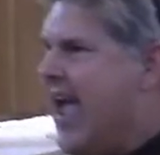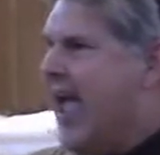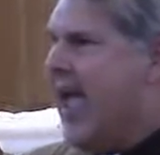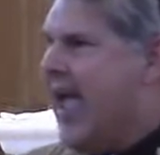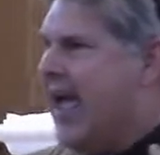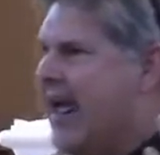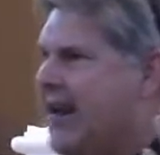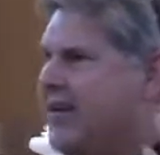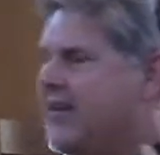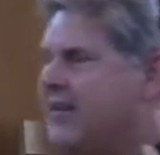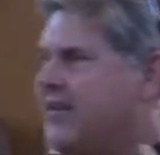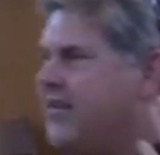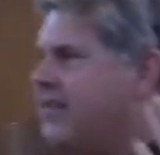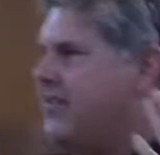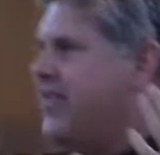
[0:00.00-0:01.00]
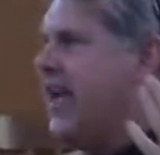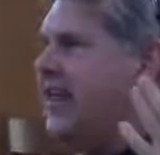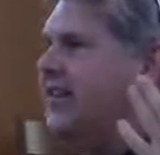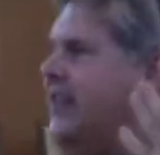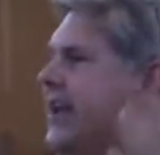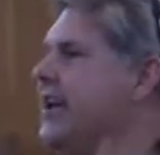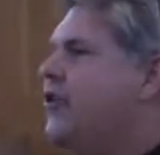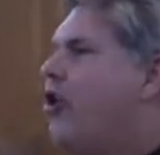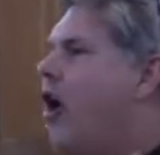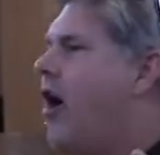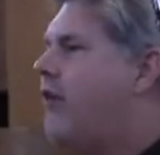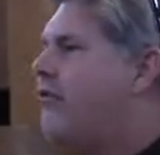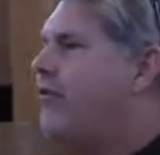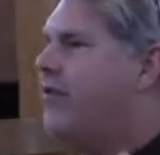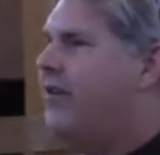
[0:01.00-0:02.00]
And they lead
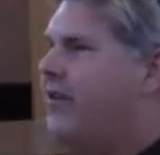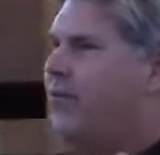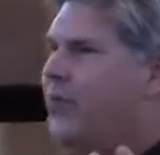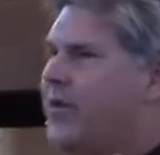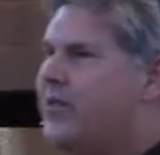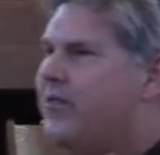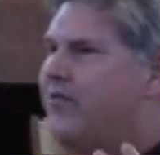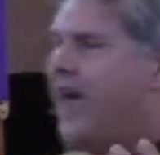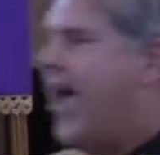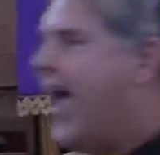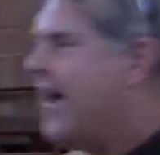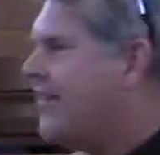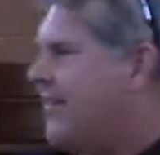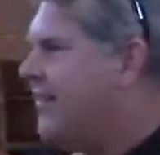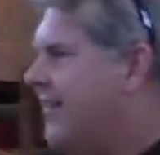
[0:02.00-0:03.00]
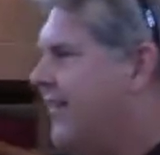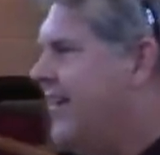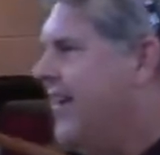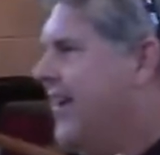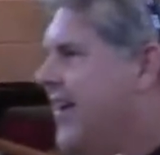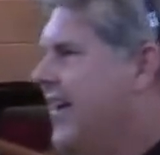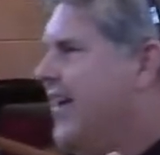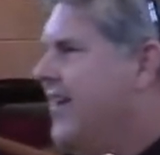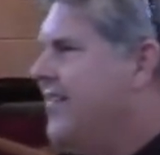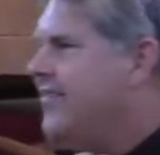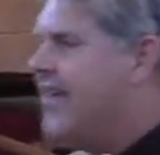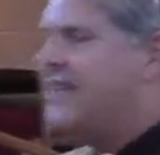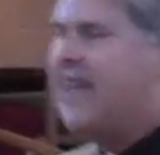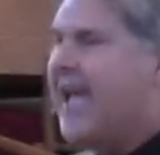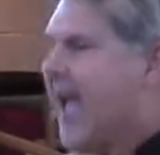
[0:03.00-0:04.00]
off with the fact
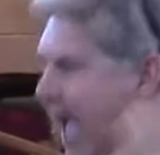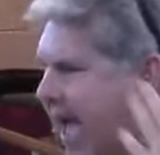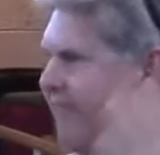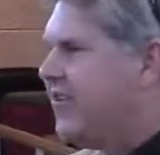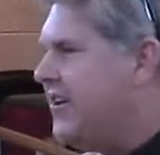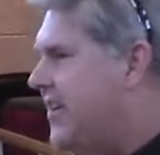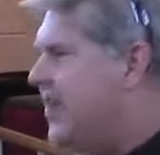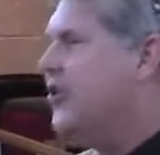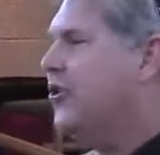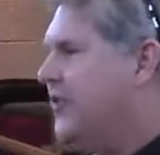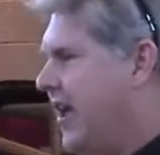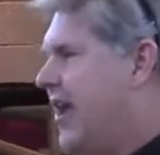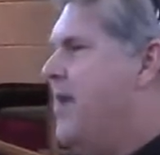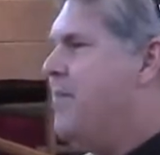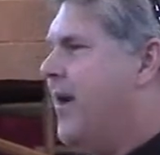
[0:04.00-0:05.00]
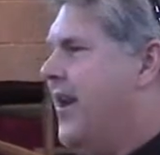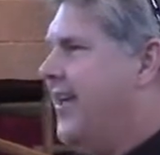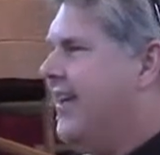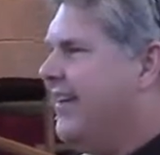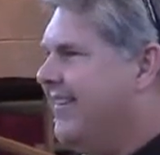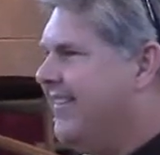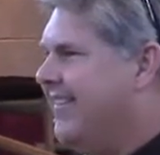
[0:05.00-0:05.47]
that they haven't killed anybody.